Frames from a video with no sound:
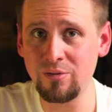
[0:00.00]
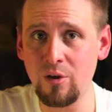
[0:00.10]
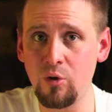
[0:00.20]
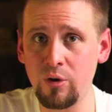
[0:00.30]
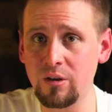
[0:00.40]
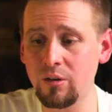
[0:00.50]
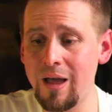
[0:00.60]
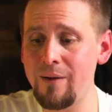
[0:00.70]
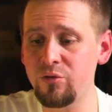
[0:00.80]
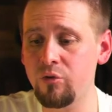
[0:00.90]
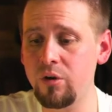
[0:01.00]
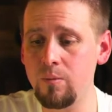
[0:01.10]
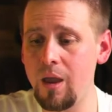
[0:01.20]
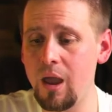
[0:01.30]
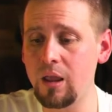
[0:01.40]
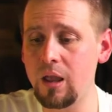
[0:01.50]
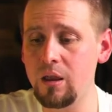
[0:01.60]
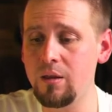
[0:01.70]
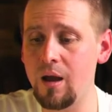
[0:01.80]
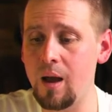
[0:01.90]
So you'll get the live stream at
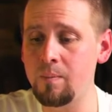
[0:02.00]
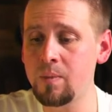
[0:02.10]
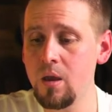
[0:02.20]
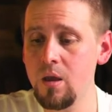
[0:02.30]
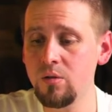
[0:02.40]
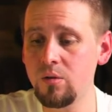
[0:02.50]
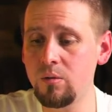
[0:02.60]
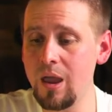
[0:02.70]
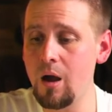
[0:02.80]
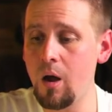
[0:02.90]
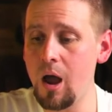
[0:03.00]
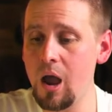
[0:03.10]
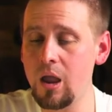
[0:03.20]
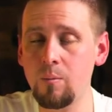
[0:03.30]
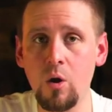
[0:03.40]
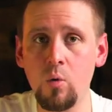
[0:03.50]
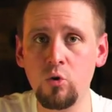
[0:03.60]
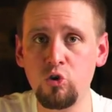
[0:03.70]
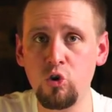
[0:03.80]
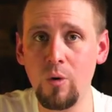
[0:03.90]
any time. So now I am
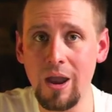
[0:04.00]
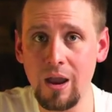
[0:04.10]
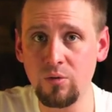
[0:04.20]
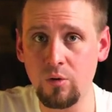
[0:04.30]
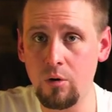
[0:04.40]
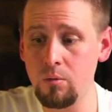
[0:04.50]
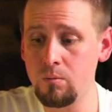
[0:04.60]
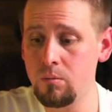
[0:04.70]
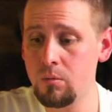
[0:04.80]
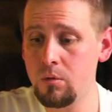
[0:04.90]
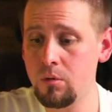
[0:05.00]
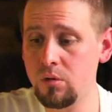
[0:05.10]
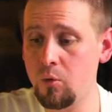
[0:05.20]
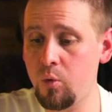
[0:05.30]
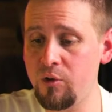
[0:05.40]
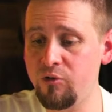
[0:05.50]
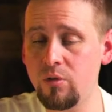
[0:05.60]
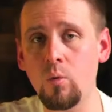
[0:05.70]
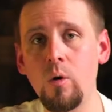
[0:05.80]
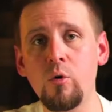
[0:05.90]
going to answer some
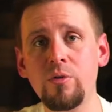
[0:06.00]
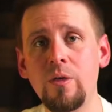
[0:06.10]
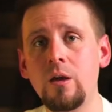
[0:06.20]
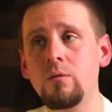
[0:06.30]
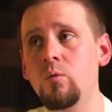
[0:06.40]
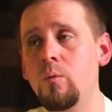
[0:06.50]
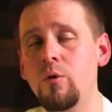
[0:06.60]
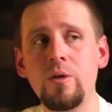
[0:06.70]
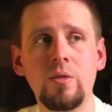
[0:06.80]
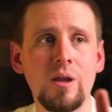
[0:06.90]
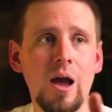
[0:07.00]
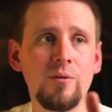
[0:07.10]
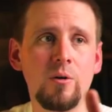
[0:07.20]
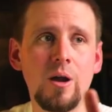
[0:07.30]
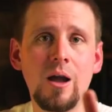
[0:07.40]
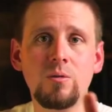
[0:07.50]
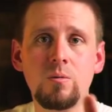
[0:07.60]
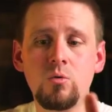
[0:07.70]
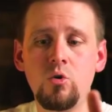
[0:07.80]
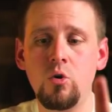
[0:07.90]
questions and one more thing, one more thing that I forgot
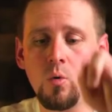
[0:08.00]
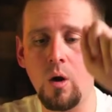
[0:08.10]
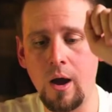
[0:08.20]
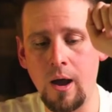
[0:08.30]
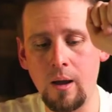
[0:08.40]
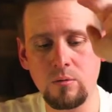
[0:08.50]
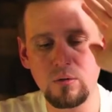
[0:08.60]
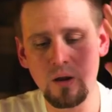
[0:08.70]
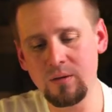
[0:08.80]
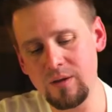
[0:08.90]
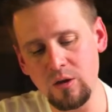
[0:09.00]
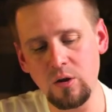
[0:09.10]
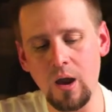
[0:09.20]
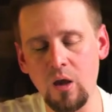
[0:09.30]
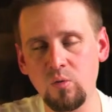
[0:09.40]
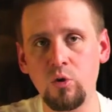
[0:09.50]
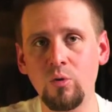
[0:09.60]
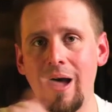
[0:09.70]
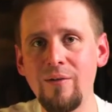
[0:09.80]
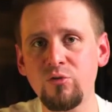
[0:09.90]
to, uh, to tell you guys when you
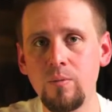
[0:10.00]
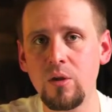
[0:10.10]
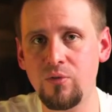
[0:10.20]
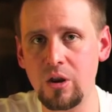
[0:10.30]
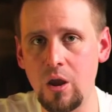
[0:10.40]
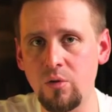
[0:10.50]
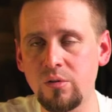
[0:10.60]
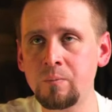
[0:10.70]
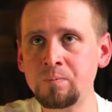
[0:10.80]
live stream these videos,